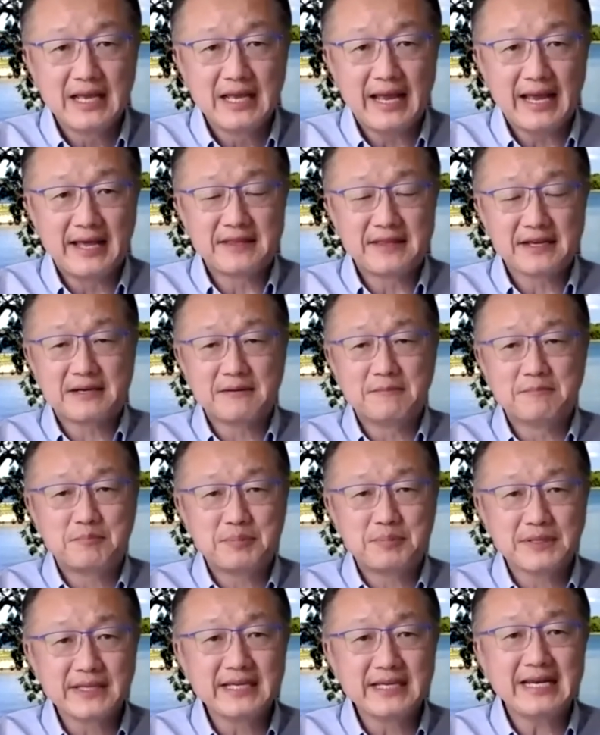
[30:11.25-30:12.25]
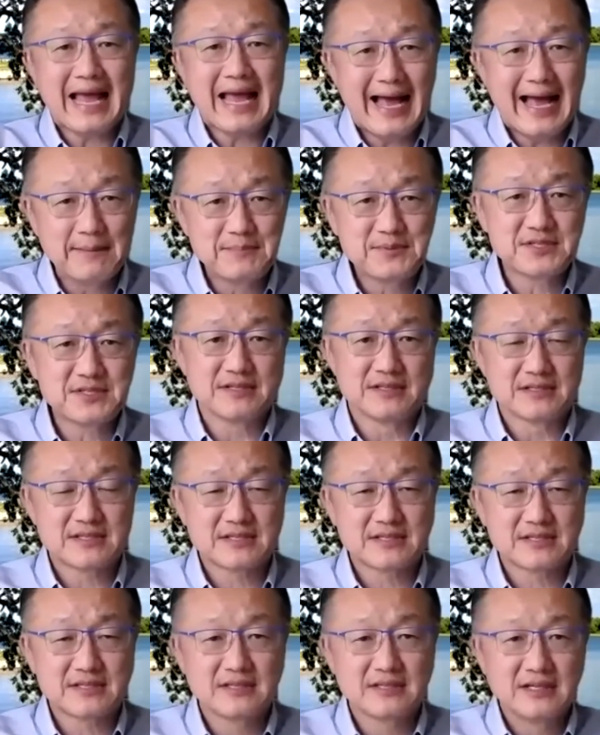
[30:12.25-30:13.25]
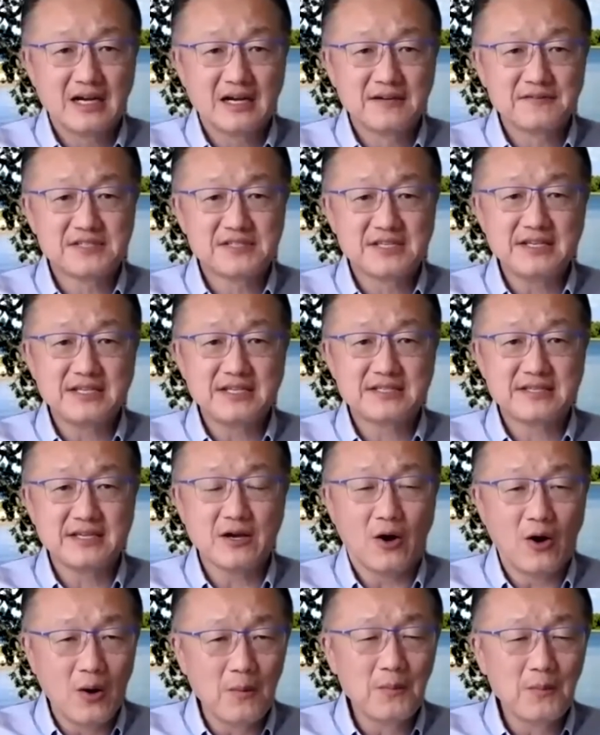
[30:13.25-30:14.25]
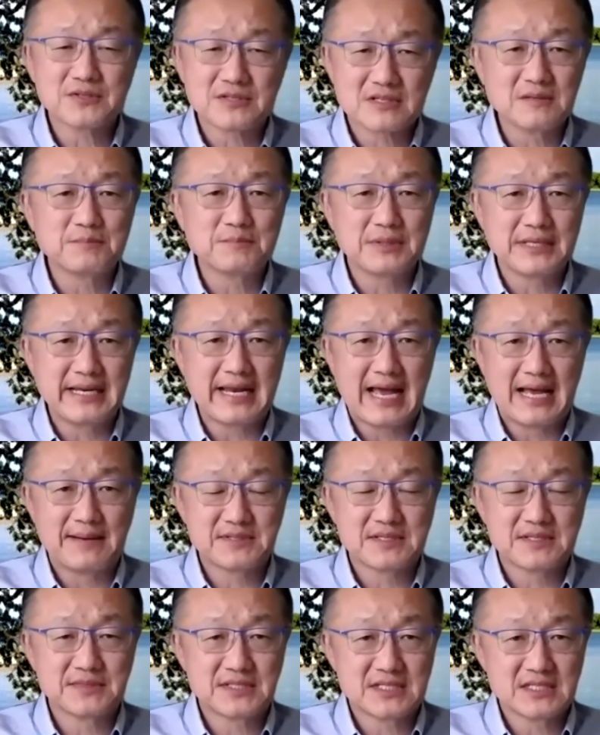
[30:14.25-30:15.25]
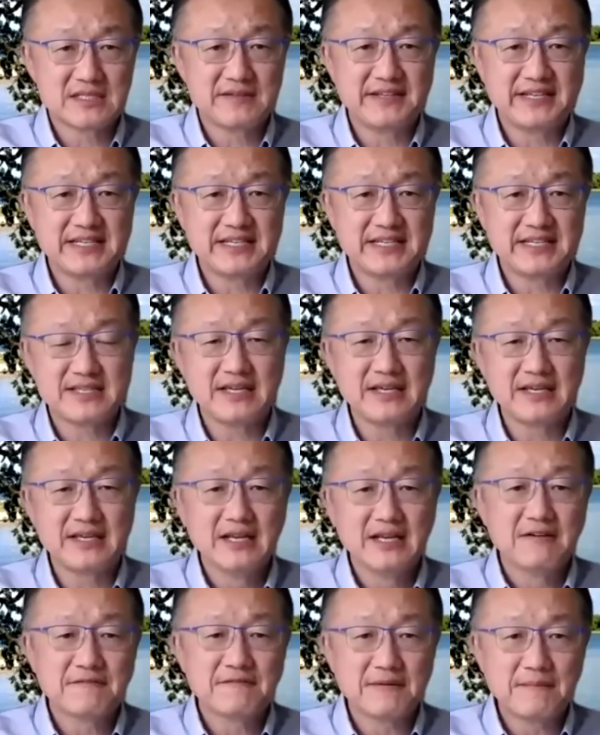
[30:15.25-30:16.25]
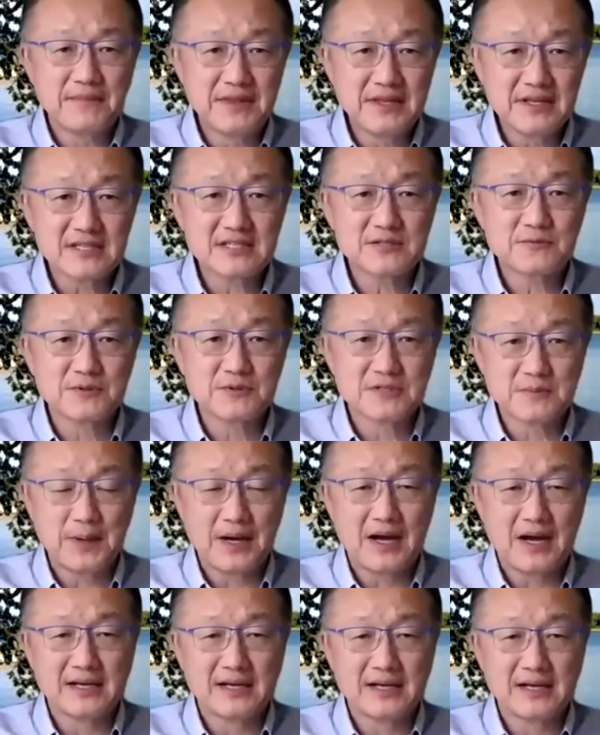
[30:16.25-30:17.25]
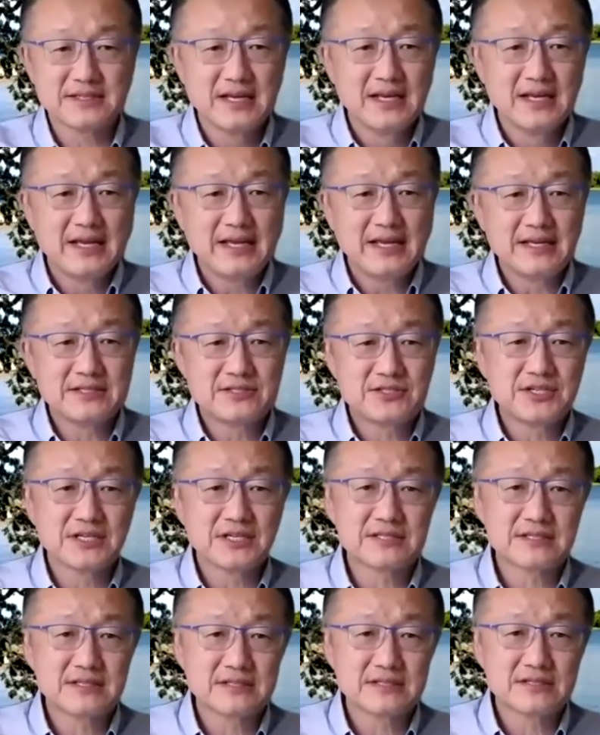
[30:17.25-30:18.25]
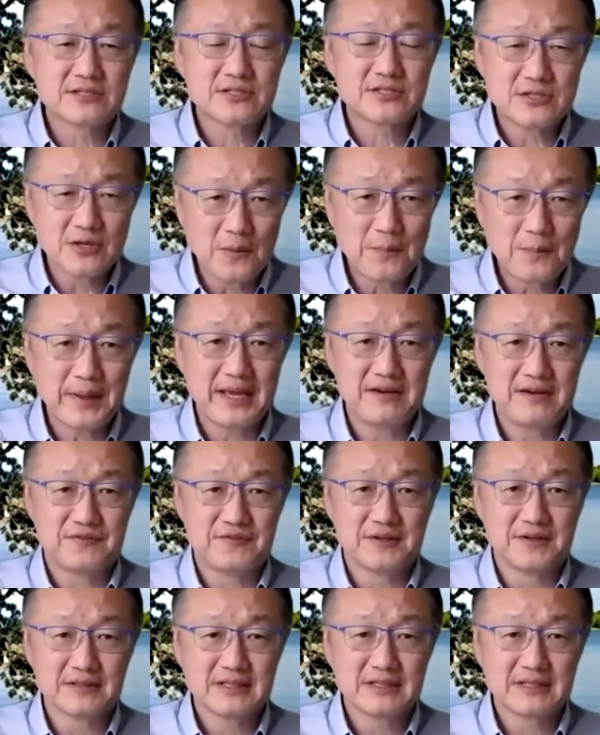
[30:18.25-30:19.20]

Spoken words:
And the complete absence of CDC, almost complete absence of CDC from this response is just so painful.